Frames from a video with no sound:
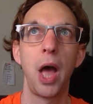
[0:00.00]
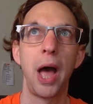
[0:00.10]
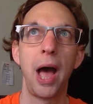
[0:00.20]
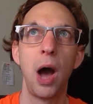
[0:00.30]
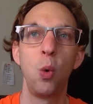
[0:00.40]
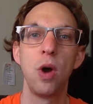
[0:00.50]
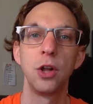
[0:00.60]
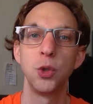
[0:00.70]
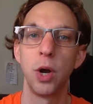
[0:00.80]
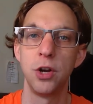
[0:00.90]
How well
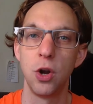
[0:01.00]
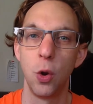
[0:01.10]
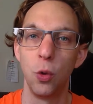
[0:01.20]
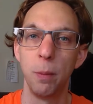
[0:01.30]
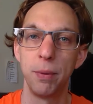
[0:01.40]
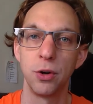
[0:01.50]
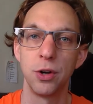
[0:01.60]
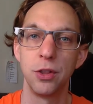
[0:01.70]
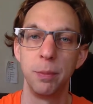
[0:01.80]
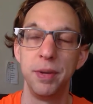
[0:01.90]
do I know
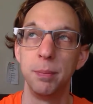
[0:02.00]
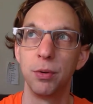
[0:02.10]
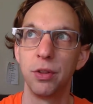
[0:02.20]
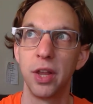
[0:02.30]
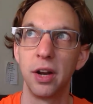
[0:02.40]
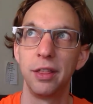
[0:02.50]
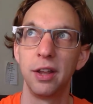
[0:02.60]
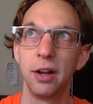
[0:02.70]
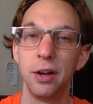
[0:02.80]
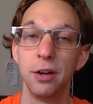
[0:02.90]
the people that I
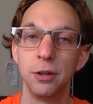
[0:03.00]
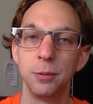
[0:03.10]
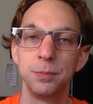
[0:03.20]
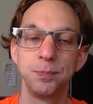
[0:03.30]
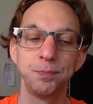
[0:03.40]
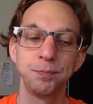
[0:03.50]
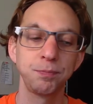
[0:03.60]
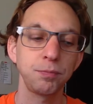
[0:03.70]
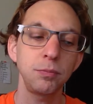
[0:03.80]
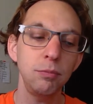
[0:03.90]
think I know?
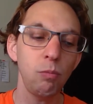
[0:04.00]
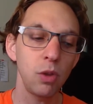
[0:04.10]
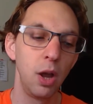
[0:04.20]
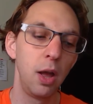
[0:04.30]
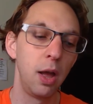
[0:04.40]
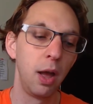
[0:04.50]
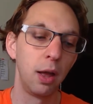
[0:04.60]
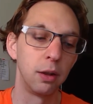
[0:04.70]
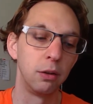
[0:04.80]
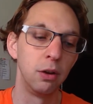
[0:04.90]

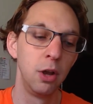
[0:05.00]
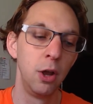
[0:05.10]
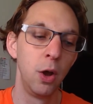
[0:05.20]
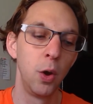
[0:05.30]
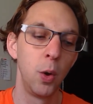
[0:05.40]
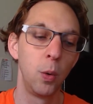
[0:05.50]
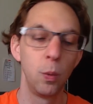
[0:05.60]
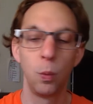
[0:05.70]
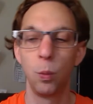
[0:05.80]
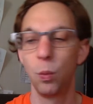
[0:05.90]
And
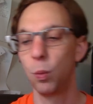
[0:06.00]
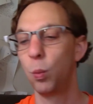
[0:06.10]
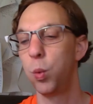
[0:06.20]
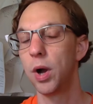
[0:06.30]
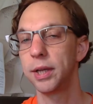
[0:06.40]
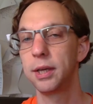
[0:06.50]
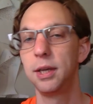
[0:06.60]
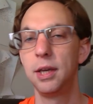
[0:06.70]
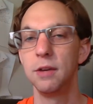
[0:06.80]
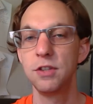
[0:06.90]
what
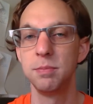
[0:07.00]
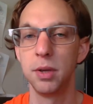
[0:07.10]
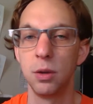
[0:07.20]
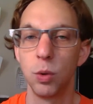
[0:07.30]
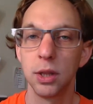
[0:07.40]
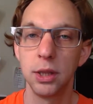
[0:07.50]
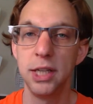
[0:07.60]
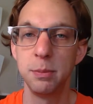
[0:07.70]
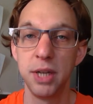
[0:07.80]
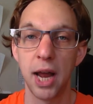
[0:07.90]
leads
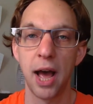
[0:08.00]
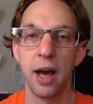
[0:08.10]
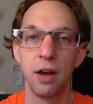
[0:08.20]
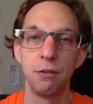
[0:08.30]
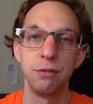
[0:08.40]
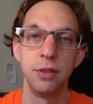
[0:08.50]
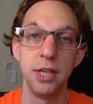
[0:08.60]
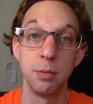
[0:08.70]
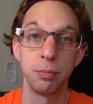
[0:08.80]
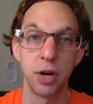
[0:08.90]
me to have
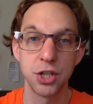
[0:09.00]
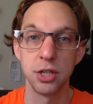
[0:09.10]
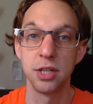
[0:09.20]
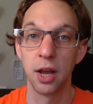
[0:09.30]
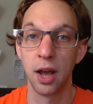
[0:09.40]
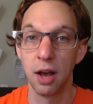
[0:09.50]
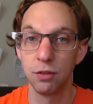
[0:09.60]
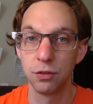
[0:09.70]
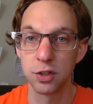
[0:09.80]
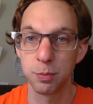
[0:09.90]
the impressions I have
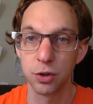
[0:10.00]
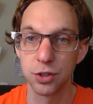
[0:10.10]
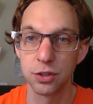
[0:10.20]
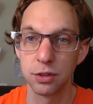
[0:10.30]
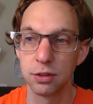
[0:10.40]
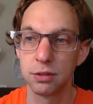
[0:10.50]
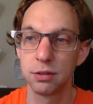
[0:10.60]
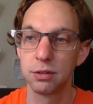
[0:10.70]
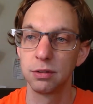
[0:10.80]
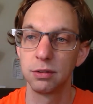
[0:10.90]
of this person?
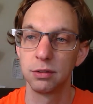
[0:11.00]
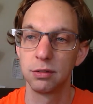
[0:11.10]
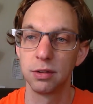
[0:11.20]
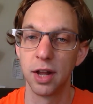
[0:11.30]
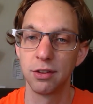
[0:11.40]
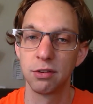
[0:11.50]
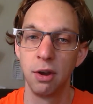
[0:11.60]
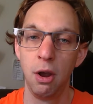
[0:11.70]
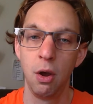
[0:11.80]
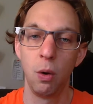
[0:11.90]

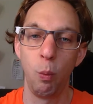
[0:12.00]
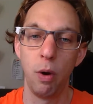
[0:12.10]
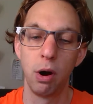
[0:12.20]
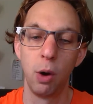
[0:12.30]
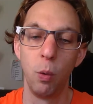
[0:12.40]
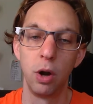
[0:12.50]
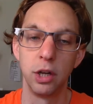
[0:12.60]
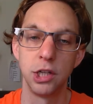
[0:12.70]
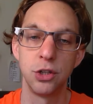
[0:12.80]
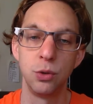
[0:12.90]
That's where I
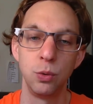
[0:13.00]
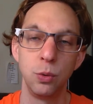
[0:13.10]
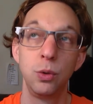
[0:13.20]
wanted to